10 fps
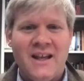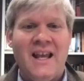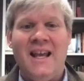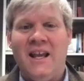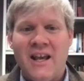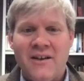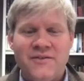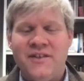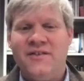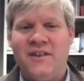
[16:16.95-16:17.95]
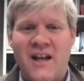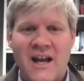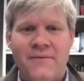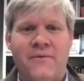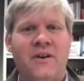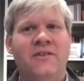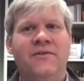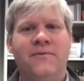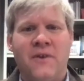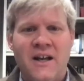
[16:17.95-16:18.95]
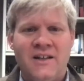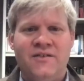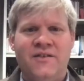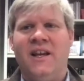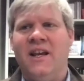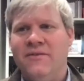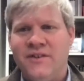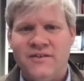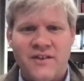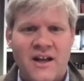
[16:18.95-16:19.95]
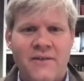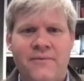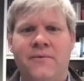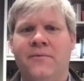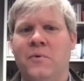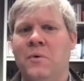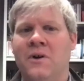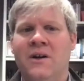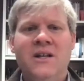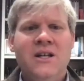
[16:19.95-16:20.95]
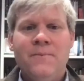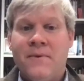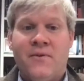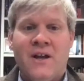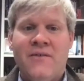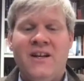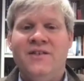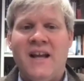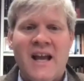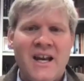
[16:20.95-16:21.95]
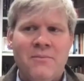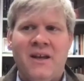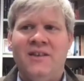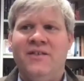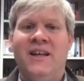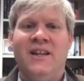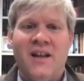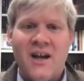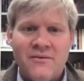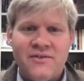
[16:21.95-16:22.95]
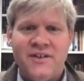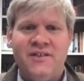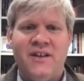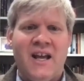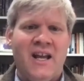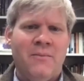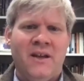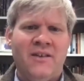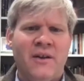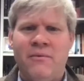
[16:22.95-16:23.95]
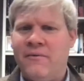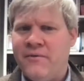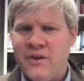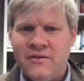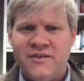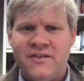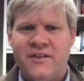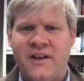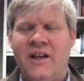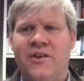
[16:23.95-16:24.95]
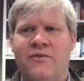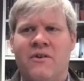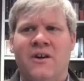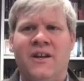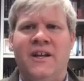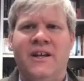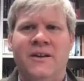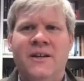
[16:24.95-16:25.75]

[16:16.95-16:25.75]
He gives his life for his friends. He gives his life for for even his enemies. He loves his enemies. He refuses to get drawn in.